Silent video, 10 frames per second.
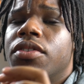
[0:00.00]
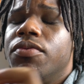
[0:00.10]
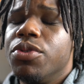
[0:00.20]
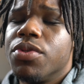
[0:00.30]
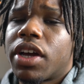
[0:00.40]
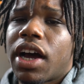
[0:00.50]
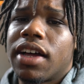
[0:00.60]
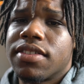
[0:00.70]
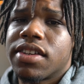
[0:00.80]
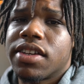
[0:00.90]
view the
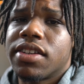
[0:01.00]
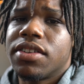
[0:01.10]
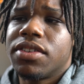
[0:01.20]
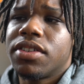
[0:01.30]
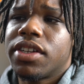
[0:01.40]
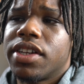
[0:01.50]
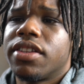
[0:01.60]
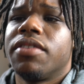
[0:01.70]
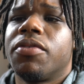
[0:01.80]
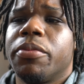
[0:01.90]
content, get
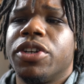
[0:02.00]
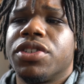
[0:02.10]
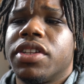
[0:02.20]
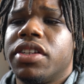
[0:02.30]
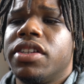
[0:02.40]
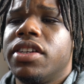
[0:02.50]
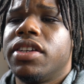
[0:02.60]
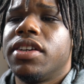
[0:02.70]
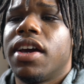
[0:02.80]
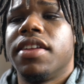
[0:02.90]
the information they
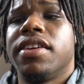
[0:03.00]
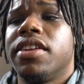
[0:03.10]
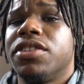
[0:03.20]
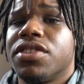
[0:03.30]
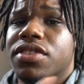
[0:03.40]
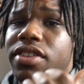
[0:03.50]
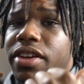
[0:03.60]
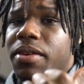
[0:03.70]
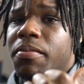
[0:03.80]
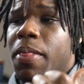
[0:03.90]
need, and then they just
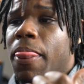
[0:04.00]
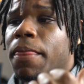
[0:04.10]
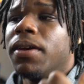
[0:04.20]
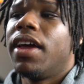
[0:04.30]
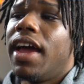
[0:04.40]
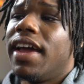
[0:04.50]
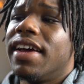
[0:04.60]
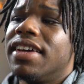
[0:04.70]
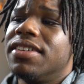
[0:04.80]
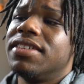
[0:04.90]
dip.
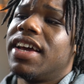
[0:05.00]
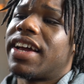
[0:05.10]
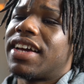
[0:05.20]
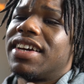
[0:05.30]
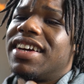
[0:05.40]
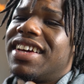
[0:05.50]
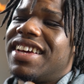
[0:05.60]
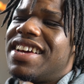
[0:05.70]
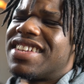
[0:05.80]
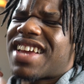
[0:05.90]
And it,
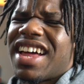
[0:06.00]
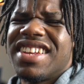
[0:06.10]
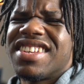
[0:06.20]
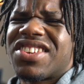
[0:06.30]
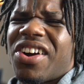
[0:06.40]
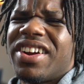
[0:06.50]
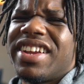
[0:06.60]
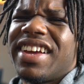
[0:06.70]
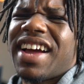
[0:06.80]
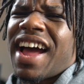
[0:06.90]
it's kind of
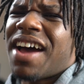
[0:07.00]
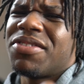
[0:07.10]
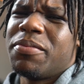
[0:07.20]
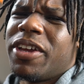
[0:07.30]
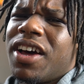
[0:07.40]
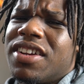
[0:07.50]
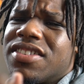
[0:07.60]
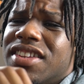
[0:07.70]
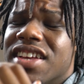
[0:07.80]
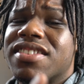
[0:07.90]
disheartening, I have to be
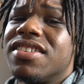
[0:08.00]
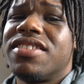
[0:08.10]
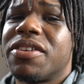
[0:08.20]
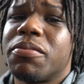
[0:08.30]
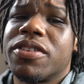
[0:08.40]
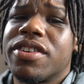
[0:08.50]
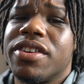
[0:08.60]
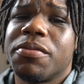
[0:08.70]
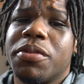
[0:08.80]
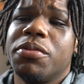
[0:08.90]
honest. Less than ten percent
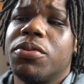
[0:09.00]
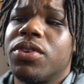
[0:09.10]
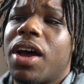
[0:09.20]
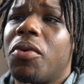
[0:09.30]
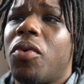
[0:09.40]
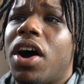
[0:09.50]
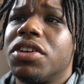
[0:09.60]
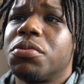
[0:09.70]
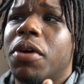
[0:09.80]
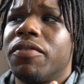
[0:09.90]
the people that
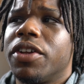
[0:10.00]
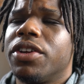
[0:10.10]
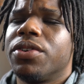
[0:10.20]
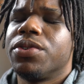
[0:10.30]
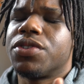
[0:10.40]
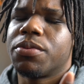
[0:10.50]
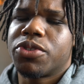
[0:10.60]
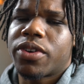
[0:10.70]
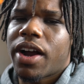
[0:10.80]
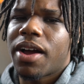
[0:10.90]
watch my videos
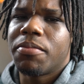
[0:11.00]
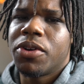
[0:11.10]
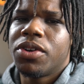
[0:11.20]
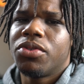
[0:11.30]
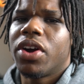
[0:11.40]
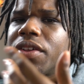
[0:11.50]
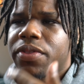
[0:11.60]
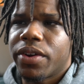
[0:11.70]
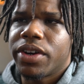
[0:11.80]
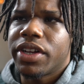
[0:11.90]
subscribe. We're at
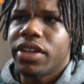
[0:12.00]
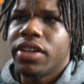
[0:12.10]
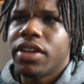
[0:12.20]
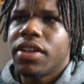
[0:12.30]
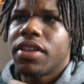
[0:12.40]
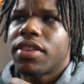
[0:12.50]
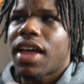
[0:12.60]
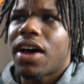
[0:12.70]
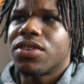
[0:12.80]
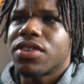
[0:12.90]
thirty
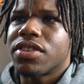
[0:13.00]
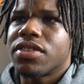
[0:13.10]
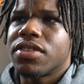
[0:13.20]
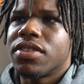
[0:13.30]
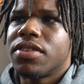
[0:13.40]
thousand